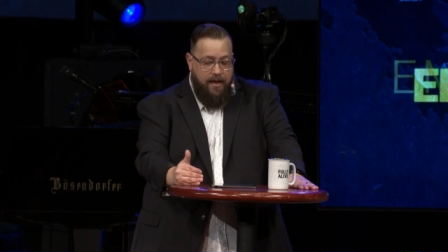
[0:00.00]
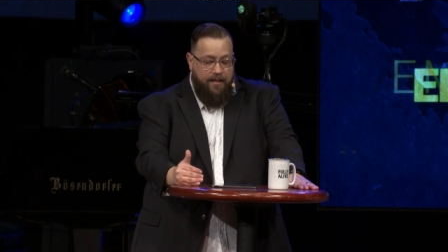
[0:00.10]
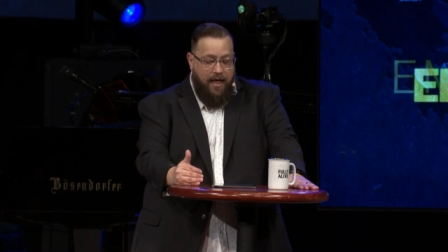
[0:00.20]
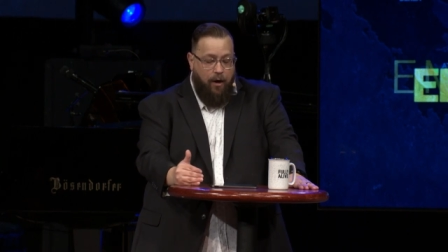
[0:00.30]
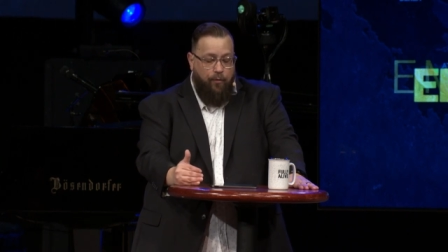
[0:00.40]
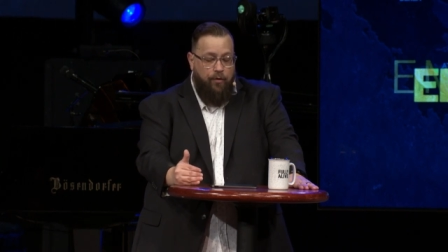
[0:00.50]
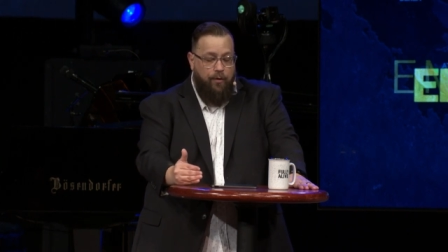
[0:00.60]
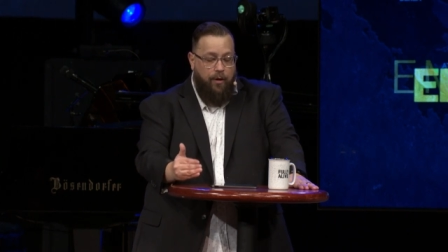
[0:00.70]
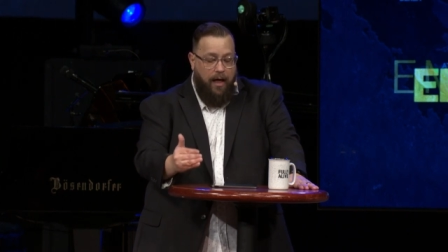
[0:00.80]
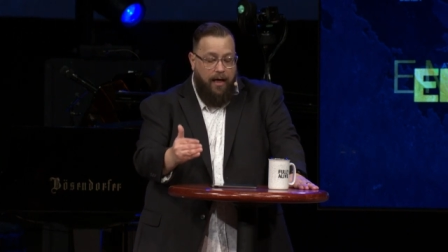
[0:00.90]
Now,
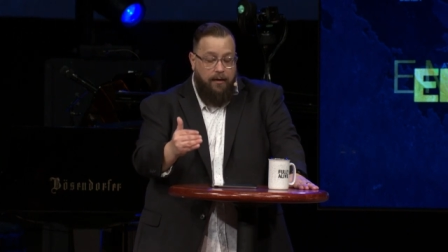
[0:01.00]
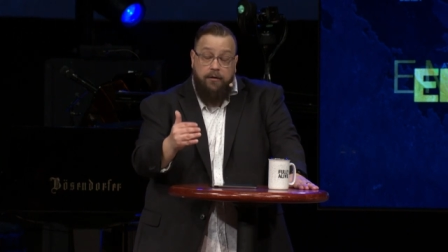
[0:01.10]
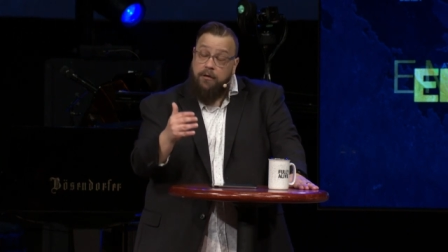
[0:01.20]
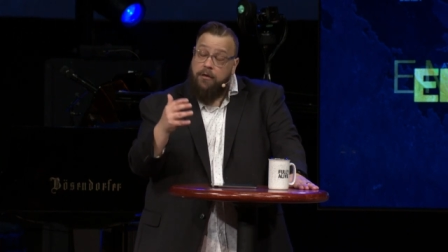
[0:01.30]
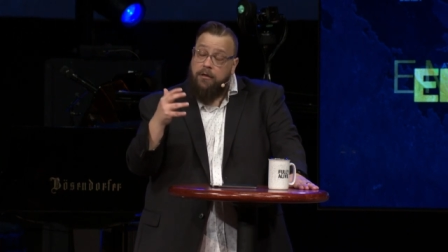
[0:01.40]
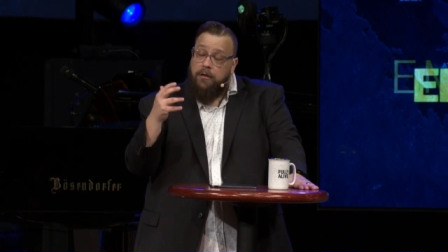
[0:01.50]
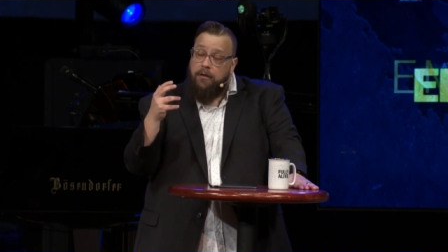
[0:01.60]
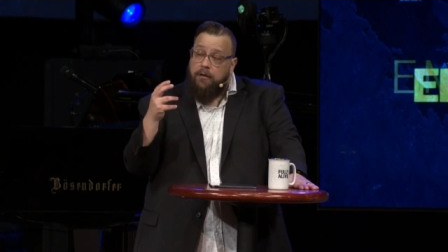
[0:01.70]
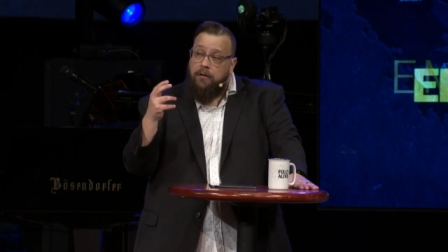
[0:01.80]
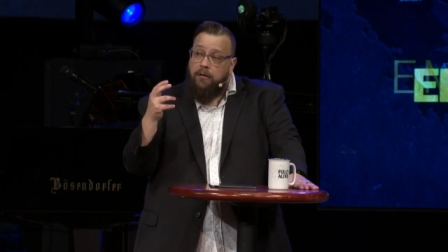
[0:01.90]
uh,
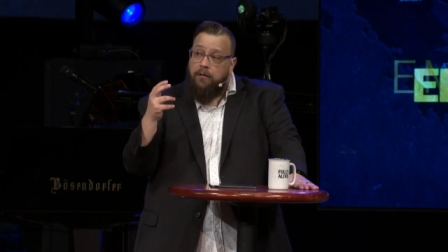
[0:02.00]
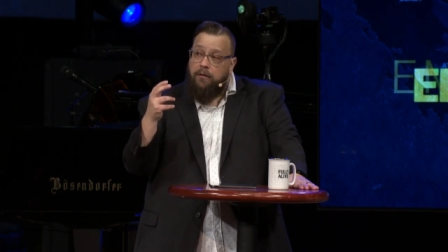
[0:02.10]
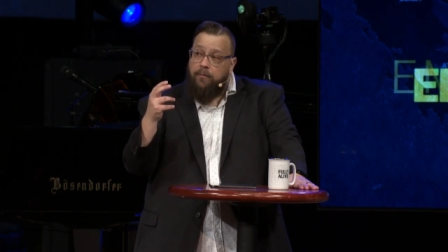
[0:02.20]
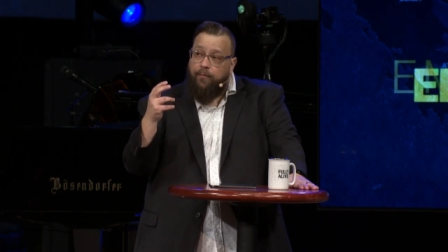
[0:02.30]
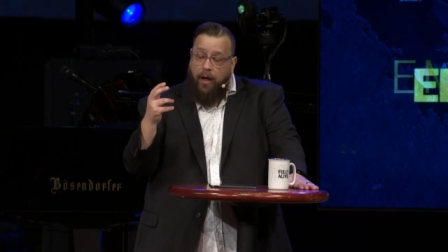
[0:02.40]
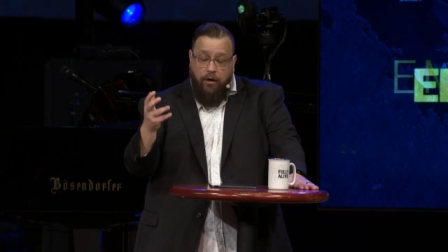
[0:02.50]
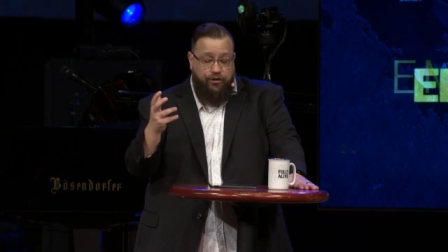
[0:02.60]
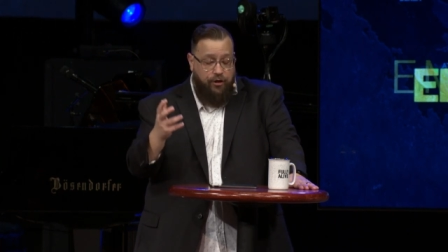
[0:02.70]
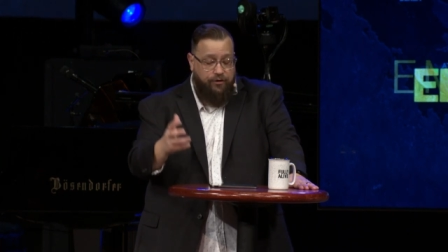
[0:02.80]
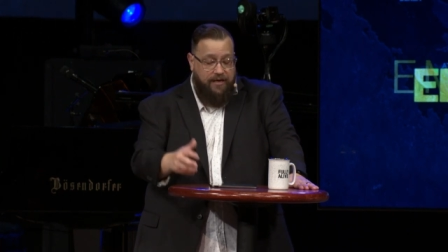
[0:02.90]
Paul
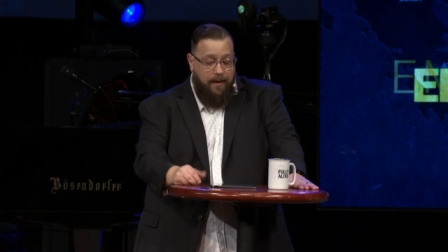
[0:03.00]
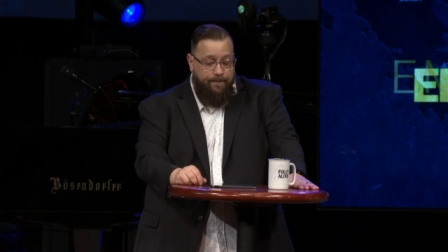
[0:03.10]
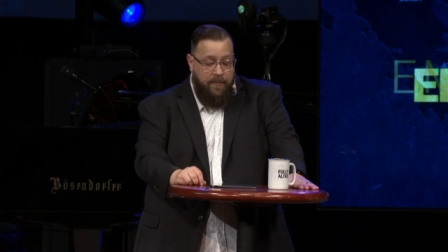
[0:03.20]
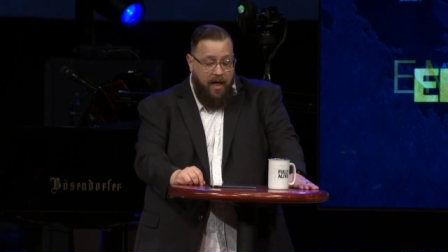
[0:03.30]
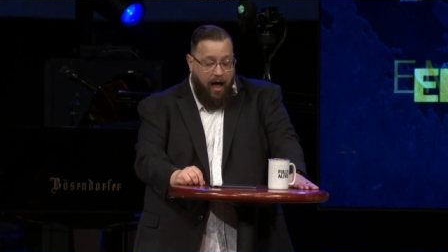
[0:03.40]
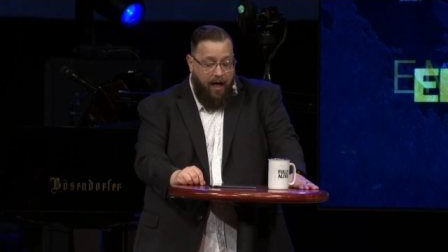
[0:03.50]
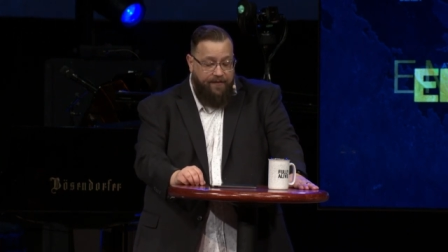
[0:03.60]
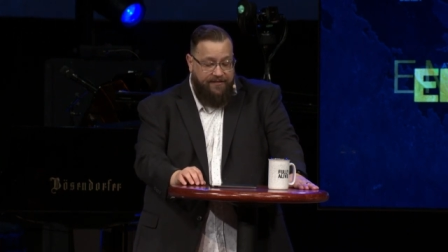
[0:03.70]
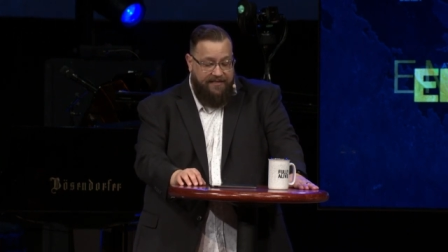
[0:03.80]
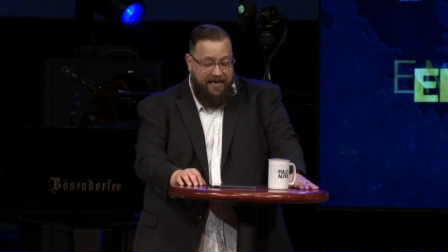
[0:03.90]
shows up on
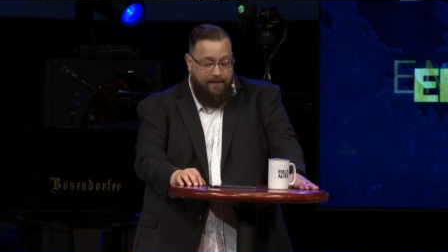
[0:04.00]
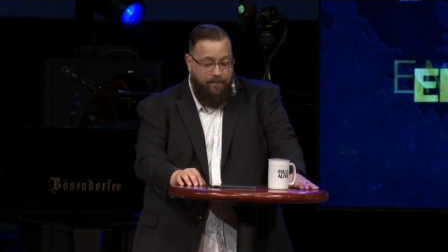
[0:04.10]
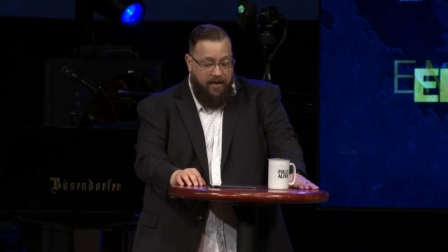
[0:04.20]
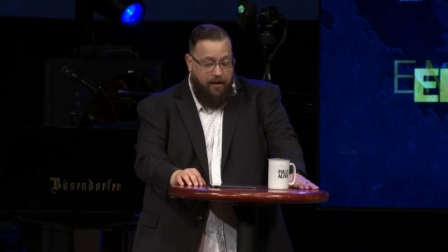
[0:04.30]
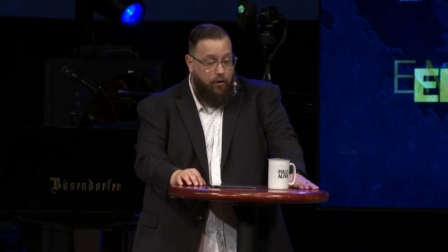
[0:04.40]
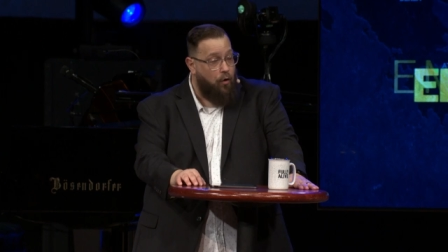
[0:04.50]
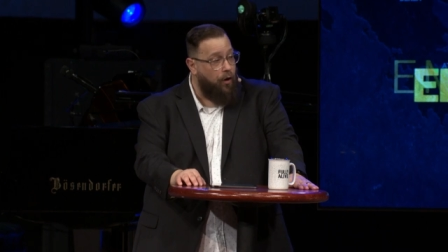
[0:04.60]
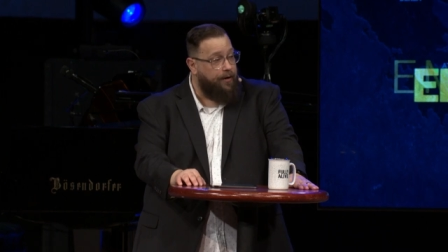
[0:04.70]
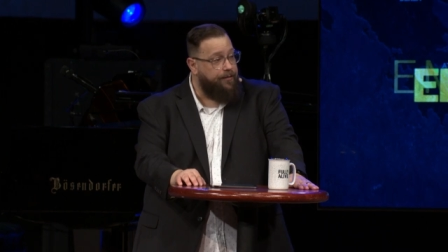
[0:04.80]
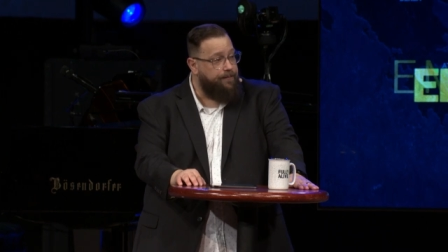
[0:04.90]
the scene in
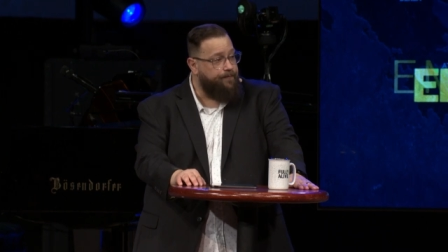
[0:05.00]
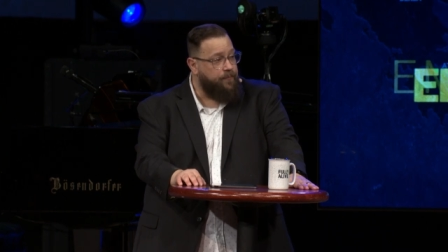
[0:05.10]
Corinth.